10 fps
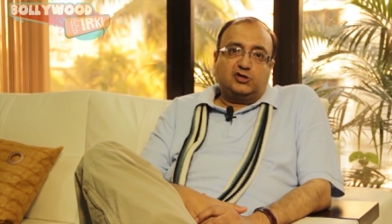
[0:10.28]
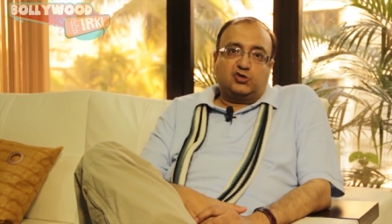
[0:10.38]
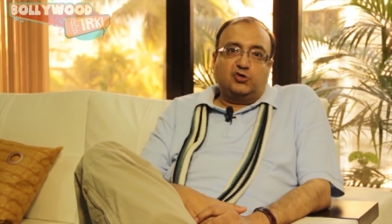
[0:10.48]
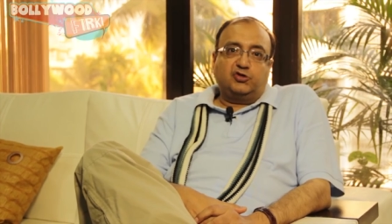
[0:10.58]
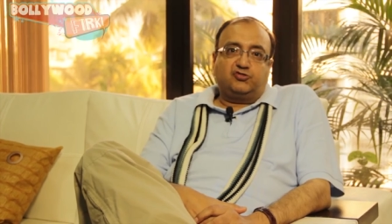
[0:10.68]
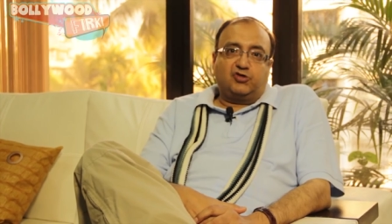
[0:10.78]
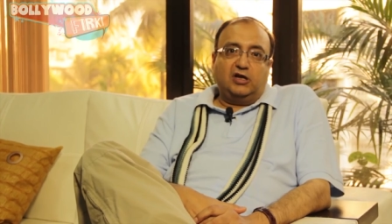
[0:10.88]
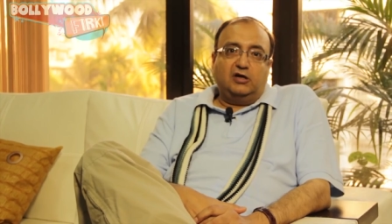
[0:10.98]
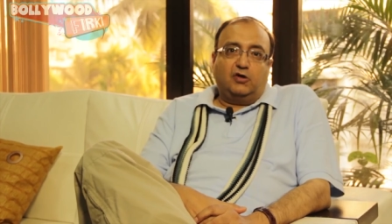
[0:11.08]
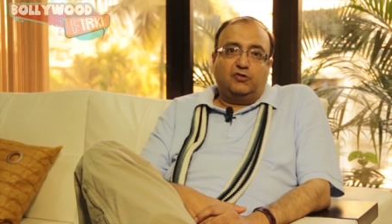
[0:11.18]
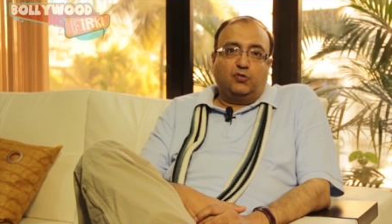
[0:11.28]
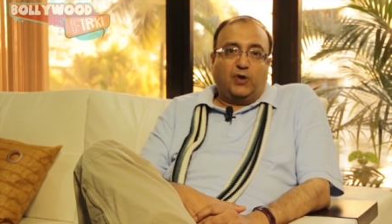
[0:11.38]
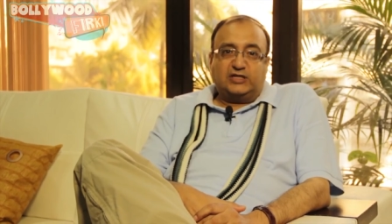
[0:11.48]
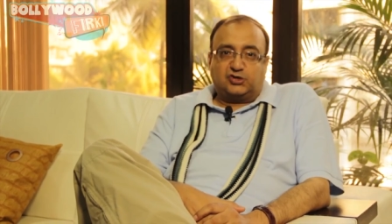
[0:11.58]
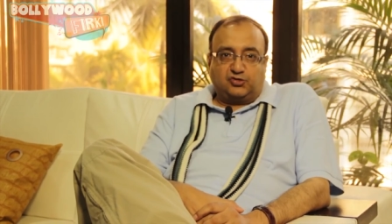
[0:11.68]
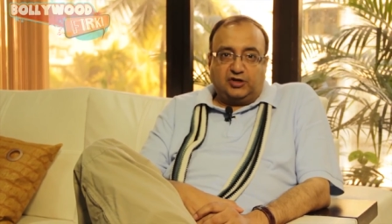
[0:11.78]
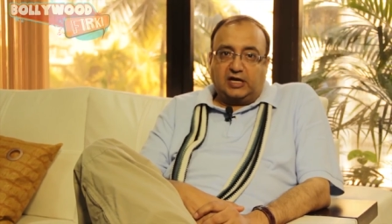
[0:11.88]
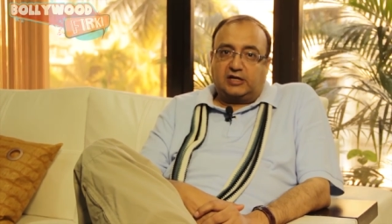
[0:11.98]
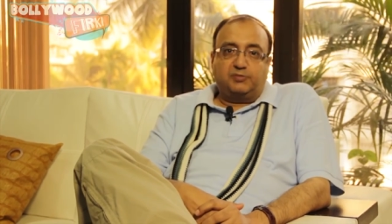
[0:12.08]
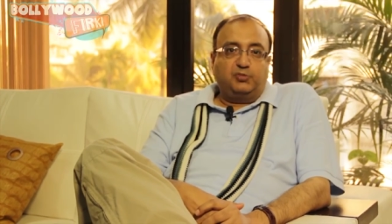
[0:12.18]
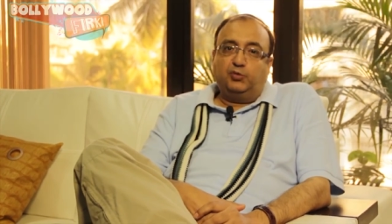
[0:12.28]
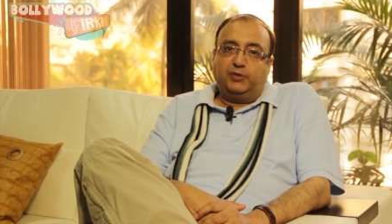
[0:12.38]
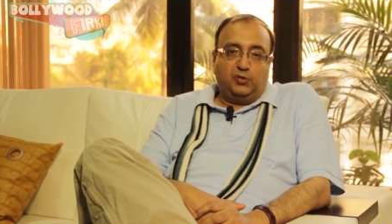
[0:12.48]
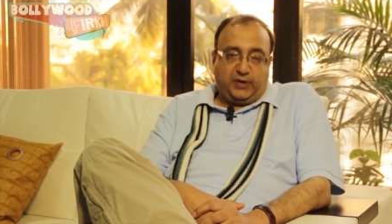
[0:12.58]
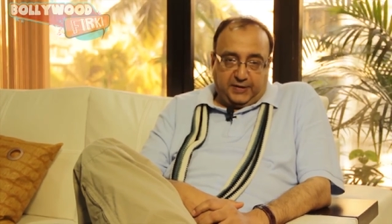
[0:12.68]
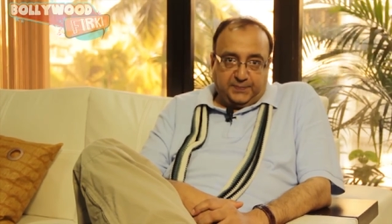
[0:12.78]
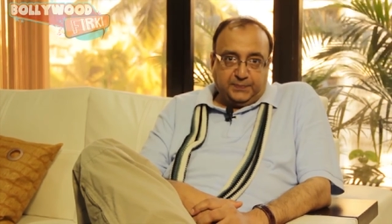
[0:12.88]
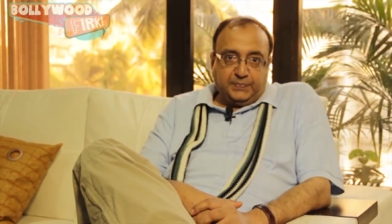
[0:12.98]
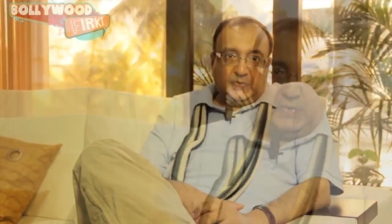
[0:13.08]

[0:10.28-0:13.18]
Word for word: I saw the trailer on the widescreen and it blew me away.